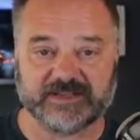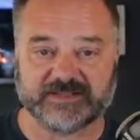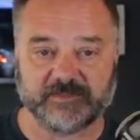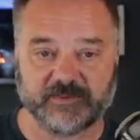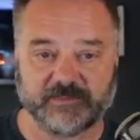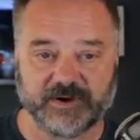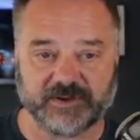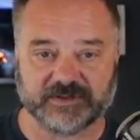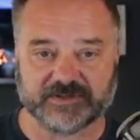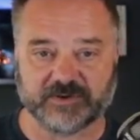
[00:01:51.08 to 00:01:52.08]
up about it.
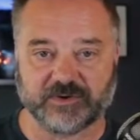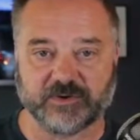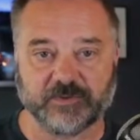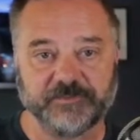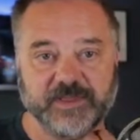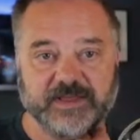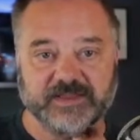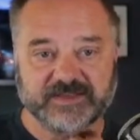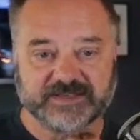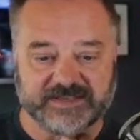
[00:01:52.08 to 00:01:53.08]
So
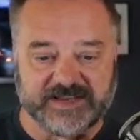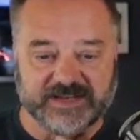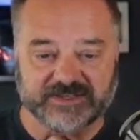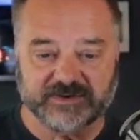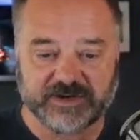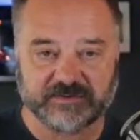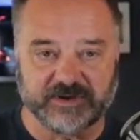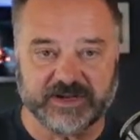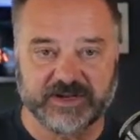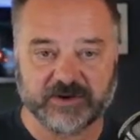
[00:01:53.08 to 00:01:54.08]
this next screen right
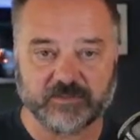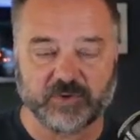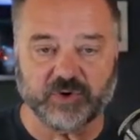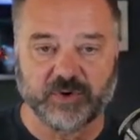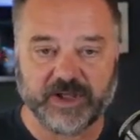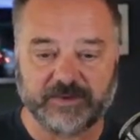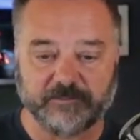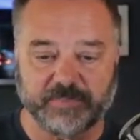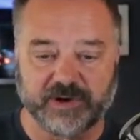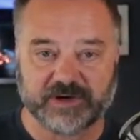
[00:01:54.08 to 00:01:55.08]
here, we'll go ahead and
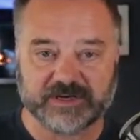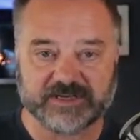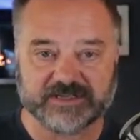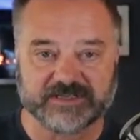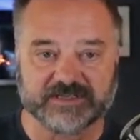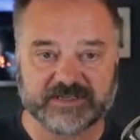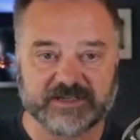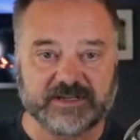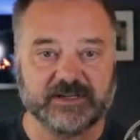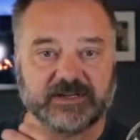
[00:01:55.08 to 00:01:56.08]
pause.
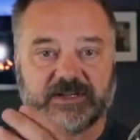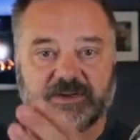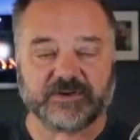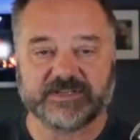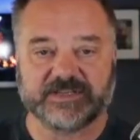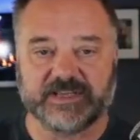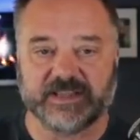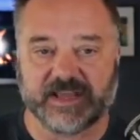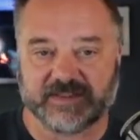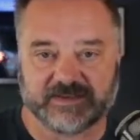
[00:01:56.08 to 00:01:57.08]
You can see
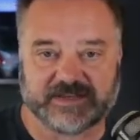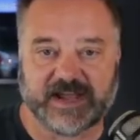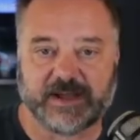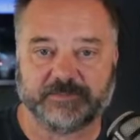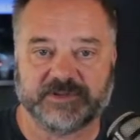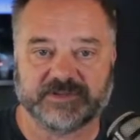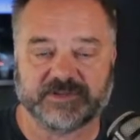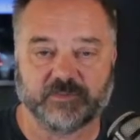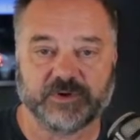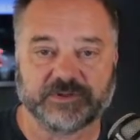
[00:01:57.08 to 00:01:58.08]
that the top is the
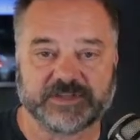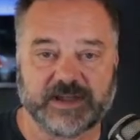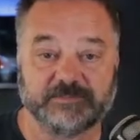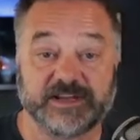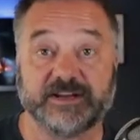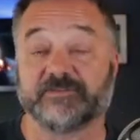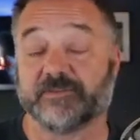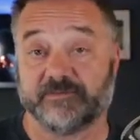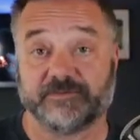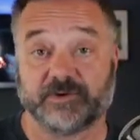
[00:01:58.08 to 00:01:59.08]
real-time data for
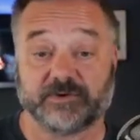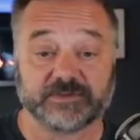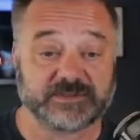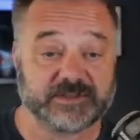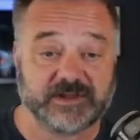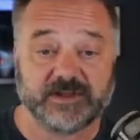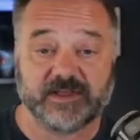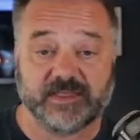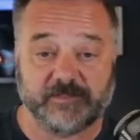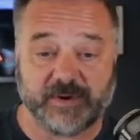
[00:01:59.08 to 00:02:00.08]
the volts.
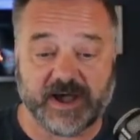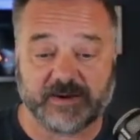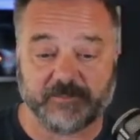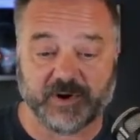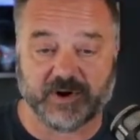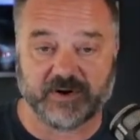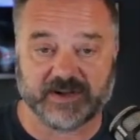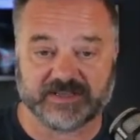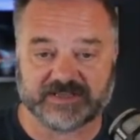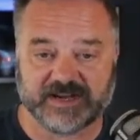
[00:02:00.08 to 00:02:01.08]
The bottom part
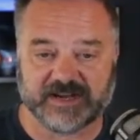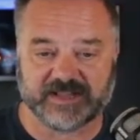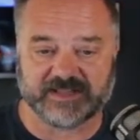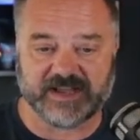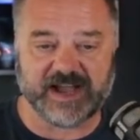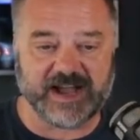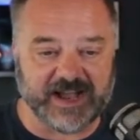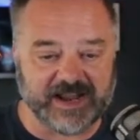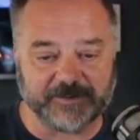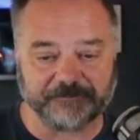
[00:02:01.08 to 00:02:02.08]
is kind of like
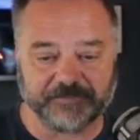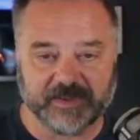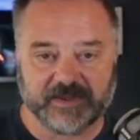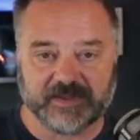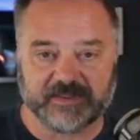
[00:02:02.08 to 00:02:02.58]
the